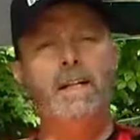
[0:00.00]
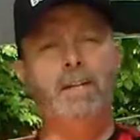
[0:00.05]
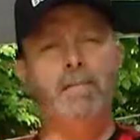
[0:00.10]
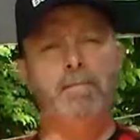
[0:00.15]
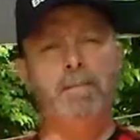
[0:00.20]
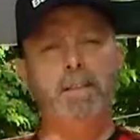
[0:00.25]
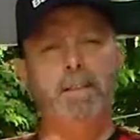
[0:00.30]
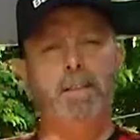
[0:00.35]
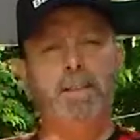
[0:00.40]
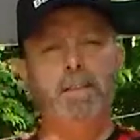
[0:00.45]
to
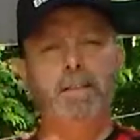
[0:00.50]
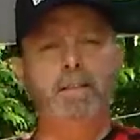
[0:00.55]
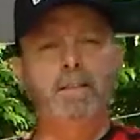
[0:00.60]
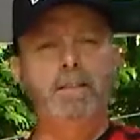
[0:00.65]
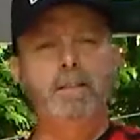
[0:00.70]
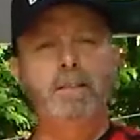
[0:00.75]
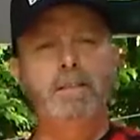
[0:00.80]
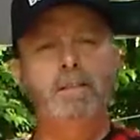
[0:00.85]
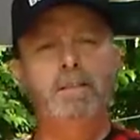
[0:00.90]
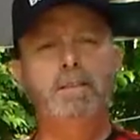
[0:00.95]
have the
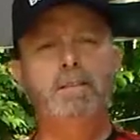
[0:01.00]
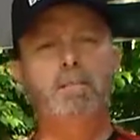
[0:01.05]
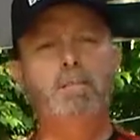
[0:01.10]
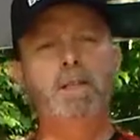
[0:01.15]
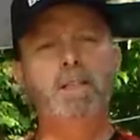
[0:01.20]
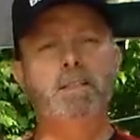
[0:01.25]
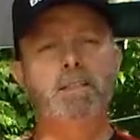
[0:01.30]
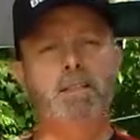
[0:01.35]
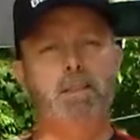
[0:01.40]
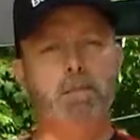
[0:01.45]

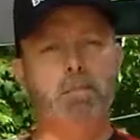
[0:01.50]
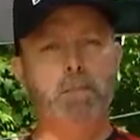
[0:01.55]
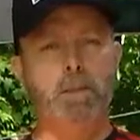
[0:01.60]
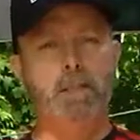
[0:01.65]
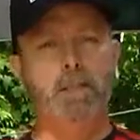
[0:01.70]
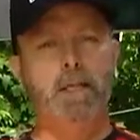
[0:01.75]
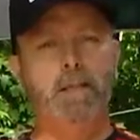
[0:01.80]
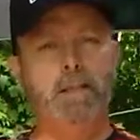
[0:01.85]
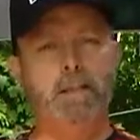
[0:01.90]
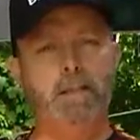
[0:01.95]
spicy
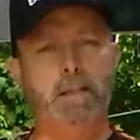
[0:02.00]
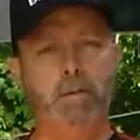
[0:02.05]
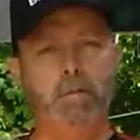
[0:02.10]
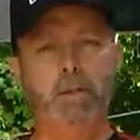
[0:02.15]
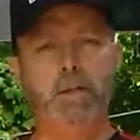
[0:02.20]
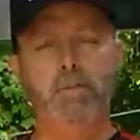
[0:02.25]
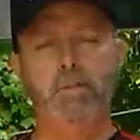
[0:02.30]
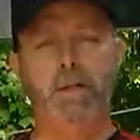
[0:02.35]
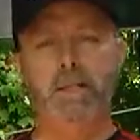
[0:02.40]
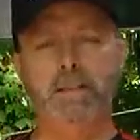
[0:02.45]
blend that
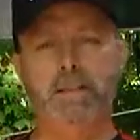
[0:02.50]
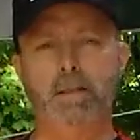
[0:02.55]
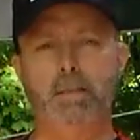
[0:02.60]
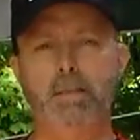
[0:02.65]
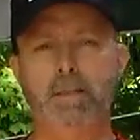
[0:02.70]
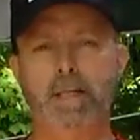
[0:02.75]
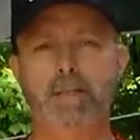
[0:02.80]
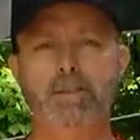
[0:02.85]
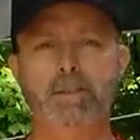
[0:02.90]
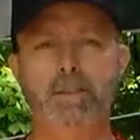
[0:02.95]
we want to
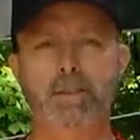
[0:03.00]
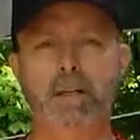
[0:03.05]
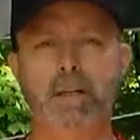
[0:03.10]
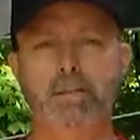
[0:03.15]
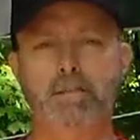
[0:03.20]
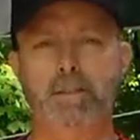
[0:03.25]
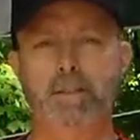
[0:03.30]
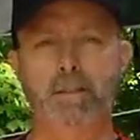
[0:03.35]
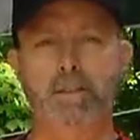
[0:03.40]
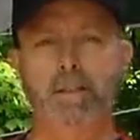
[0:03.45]
bounce
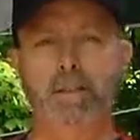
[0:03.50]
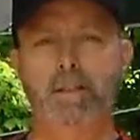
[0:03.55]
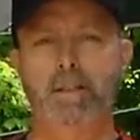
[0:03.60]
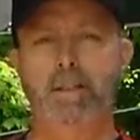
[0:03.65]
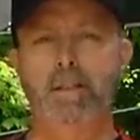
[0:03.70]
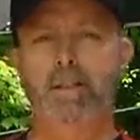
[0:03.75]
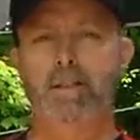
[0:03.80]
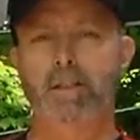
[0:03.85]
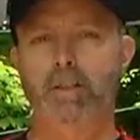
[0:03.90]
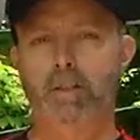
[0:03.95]
off of the
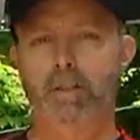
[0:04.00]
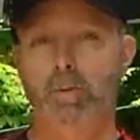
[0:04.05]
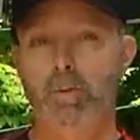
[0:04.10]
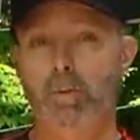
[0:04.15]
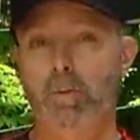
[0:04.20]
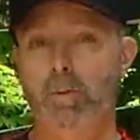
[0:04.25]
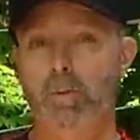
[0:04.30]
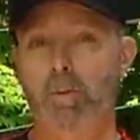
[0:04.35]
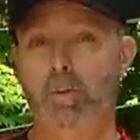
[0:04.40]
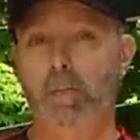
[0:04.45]

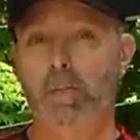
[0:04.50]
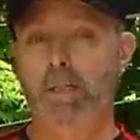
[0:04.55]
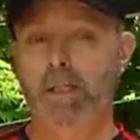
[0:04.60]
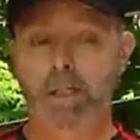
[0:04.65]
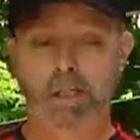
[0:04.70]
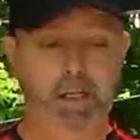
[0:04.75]
cool